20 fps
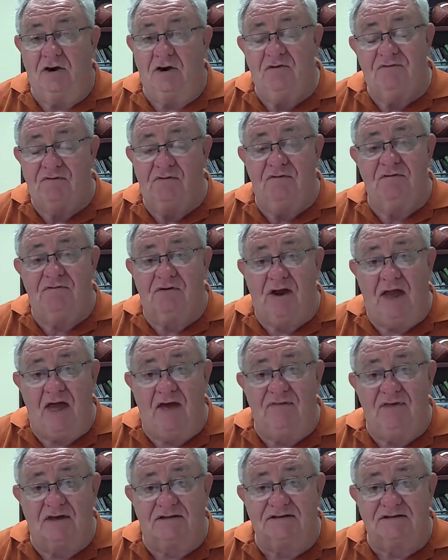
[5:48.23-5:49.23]
I don't know if you've ever
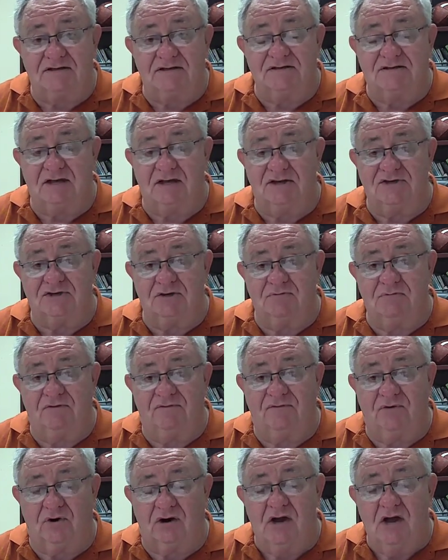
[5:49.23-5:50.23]
had that sensation
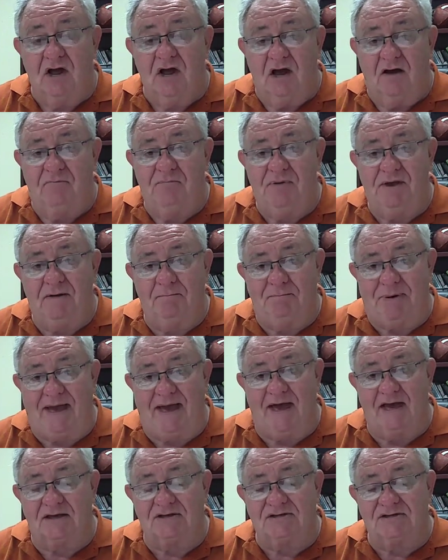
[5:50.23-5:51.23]
before of being
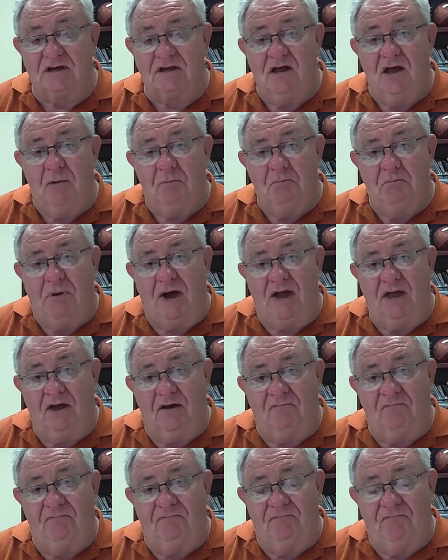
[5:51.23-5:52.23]
passed by
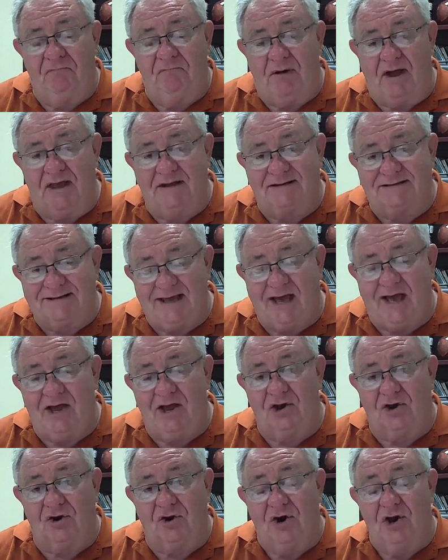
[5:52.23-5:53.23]
a by a
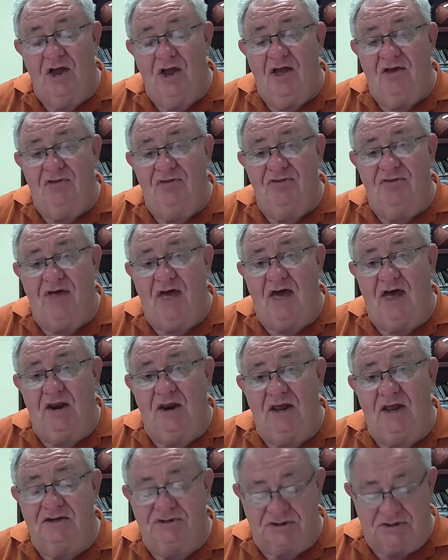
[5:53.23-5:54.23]
tire
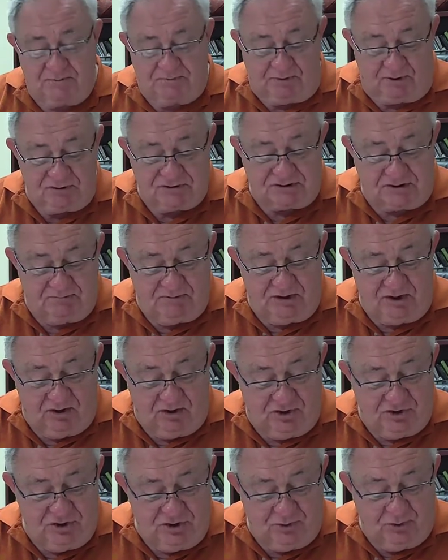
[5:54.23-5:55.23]
that is supposed to be
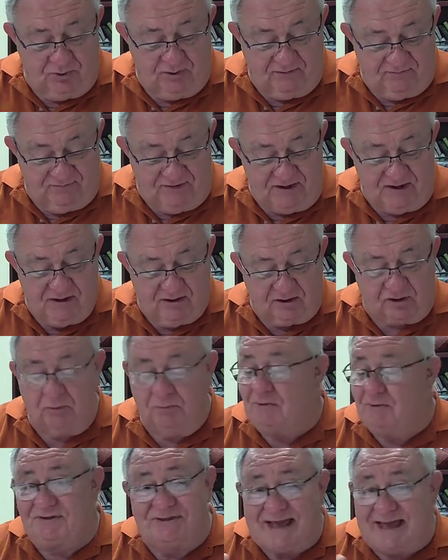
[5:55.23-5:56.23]
on your
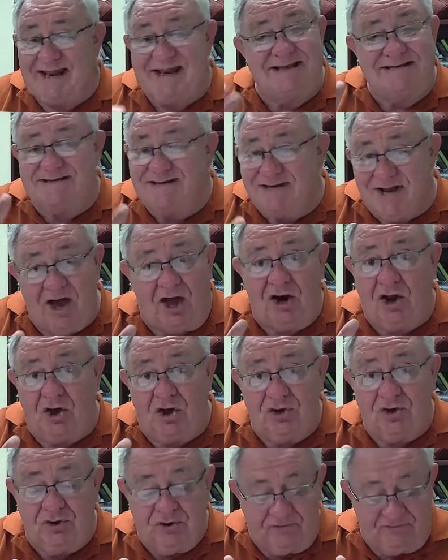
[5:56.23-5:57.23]
vehicle, but that is not
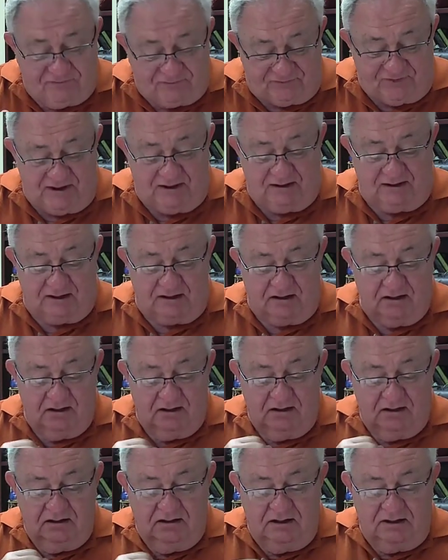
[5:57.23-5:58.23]
a good feeling.
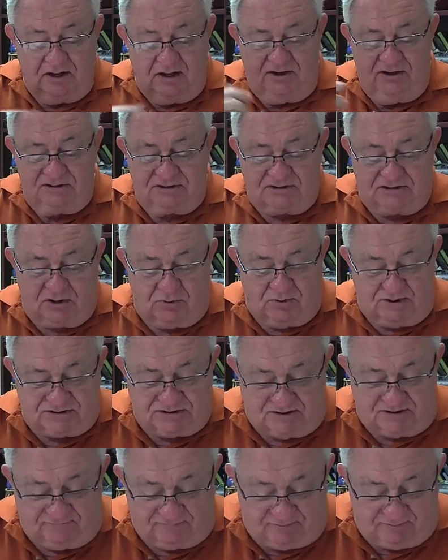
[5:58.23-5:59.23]
Now here's the
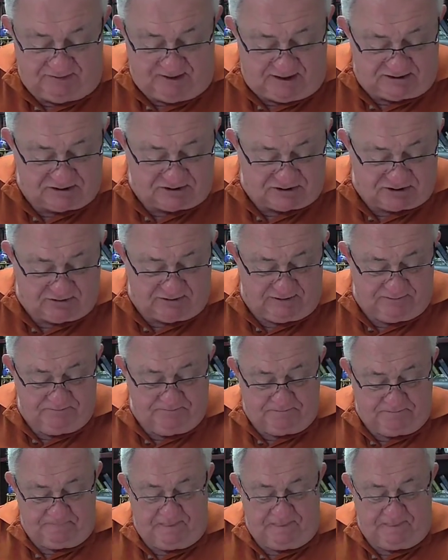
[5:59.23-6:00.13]
question from that story.